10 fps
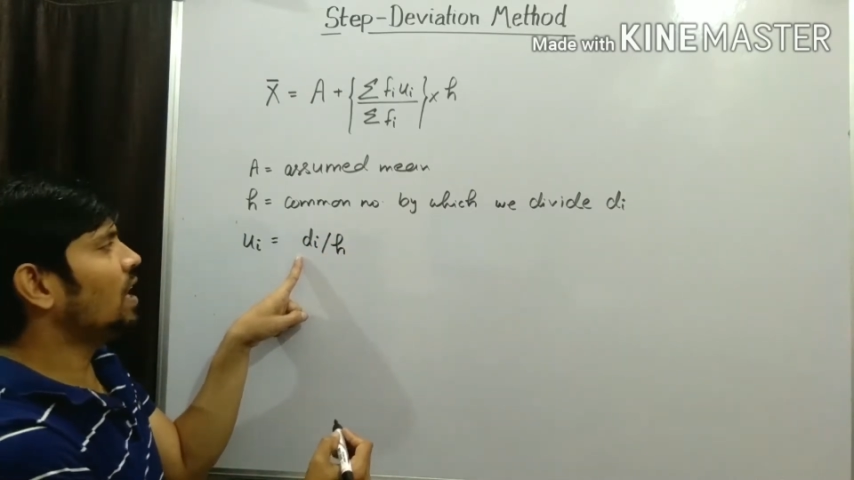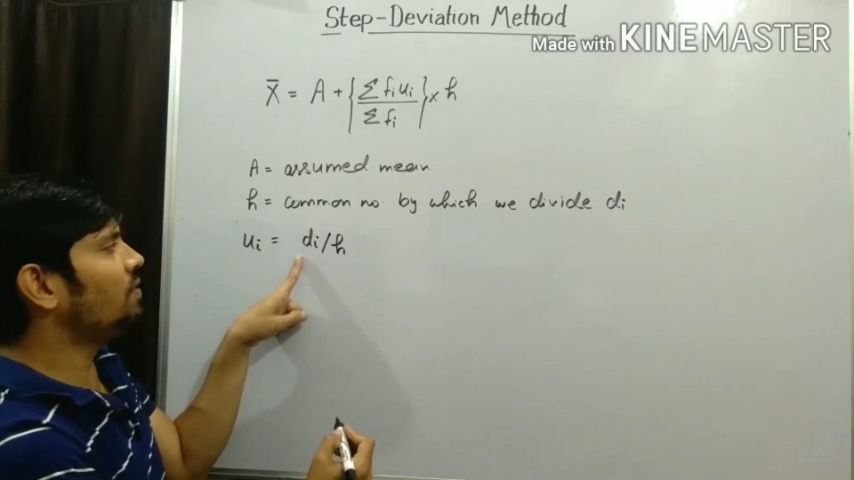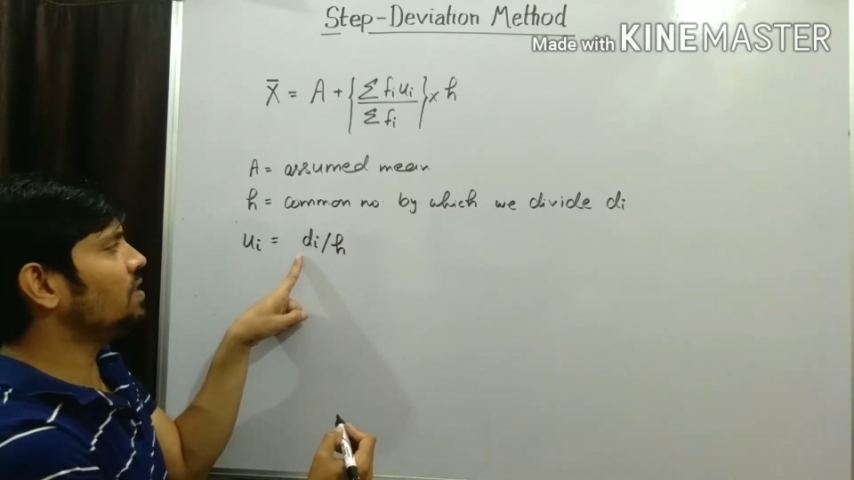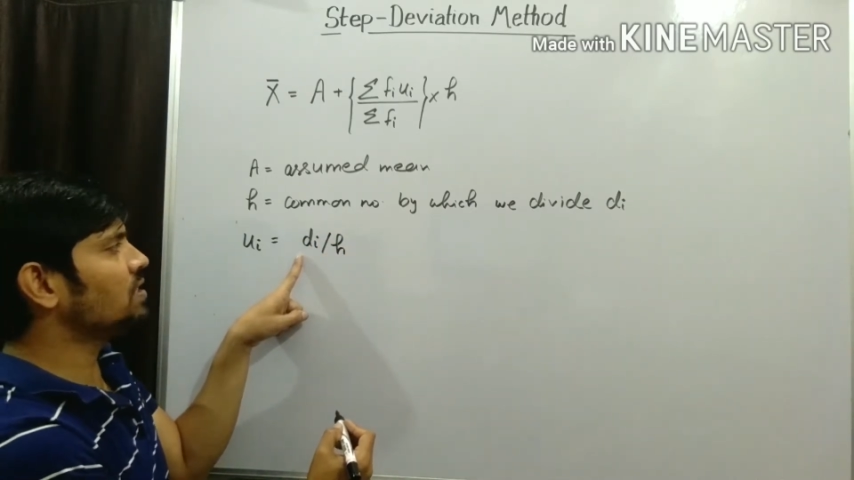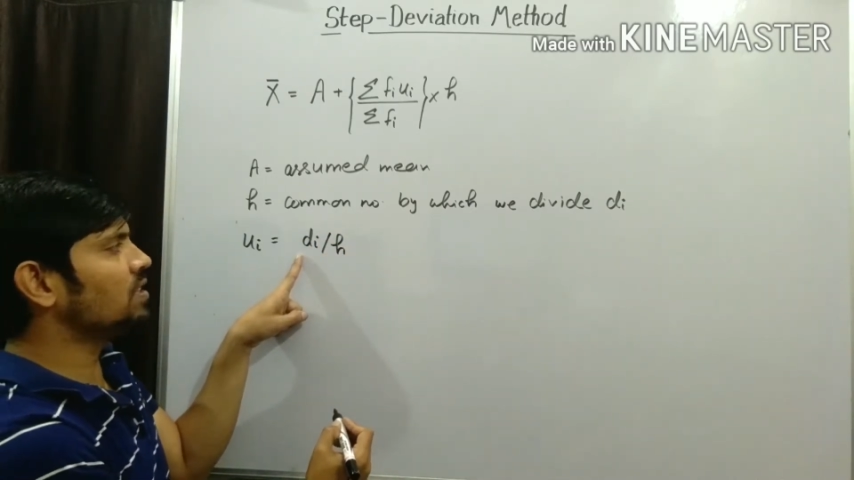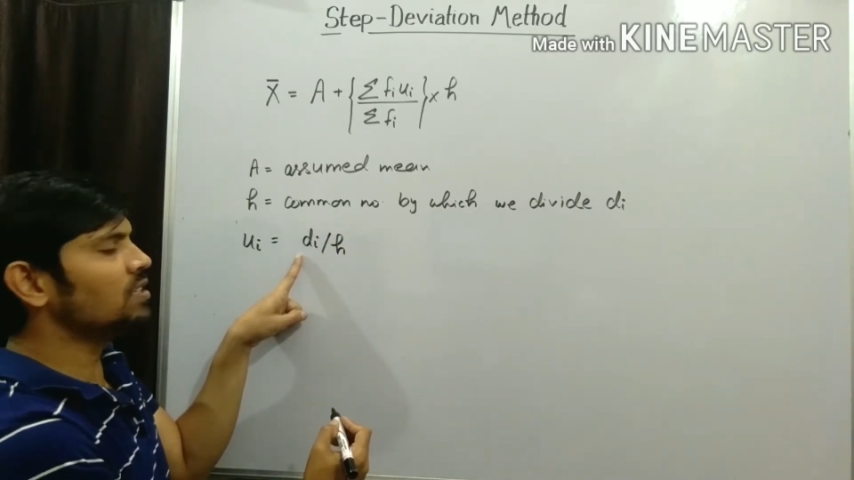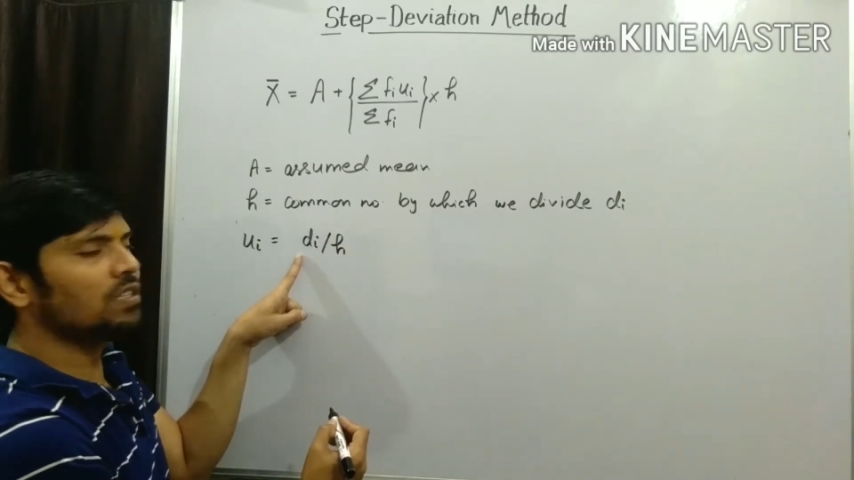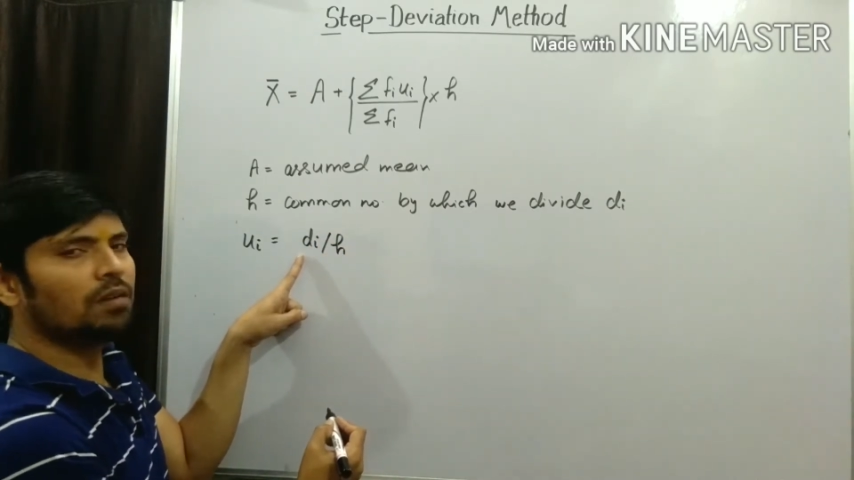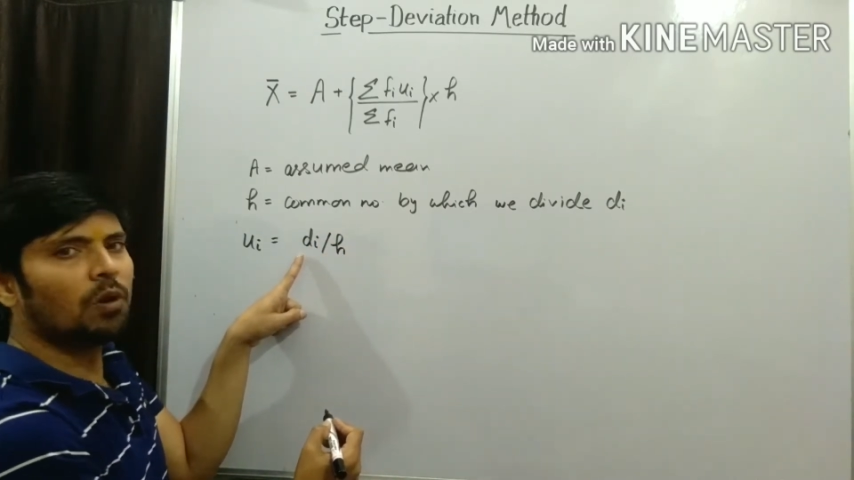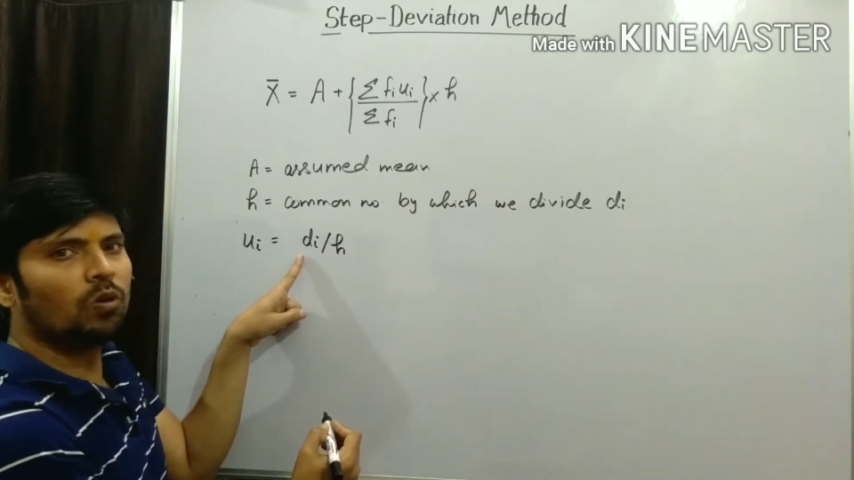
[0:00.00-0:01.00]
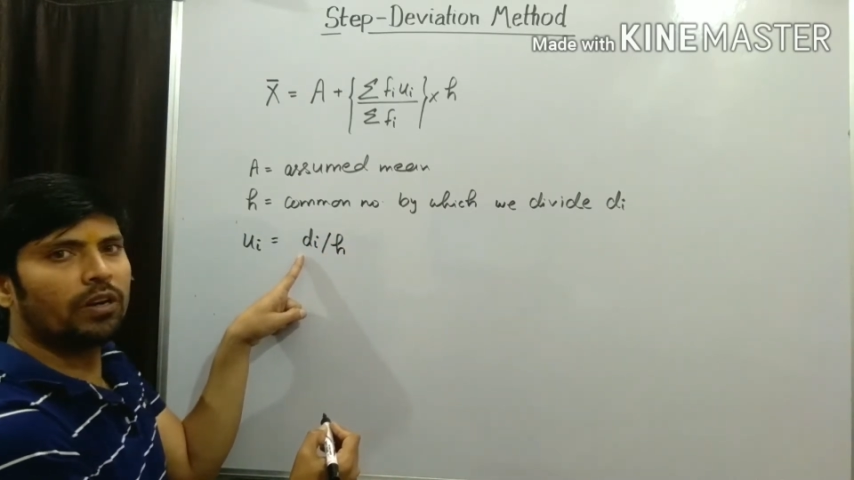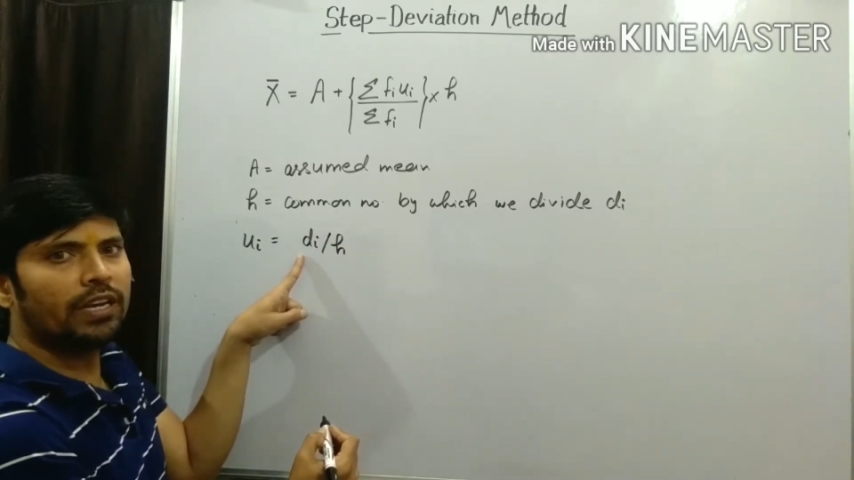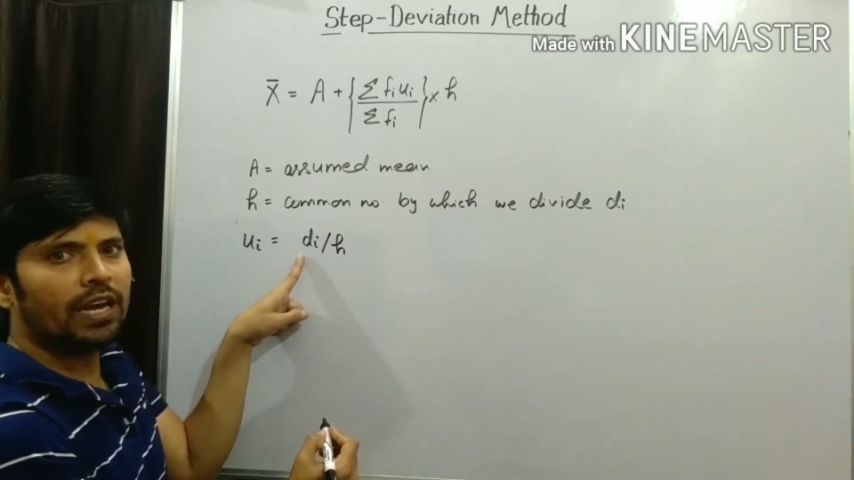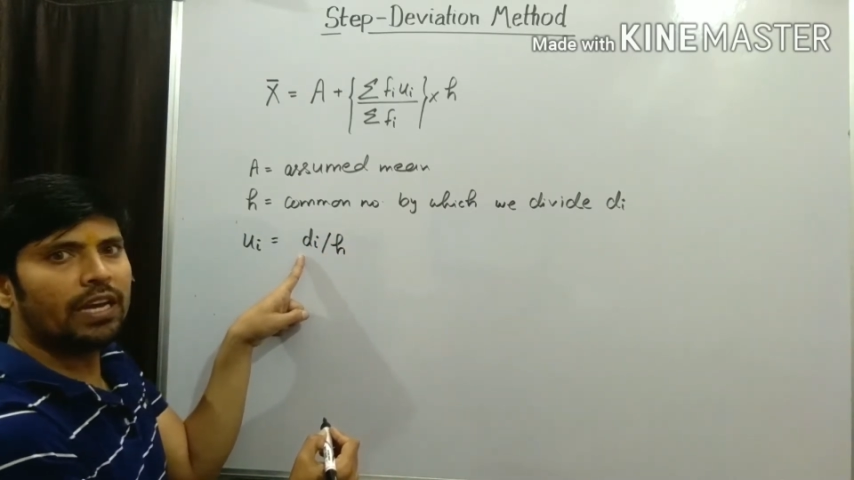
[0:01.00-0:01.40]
have discussed about di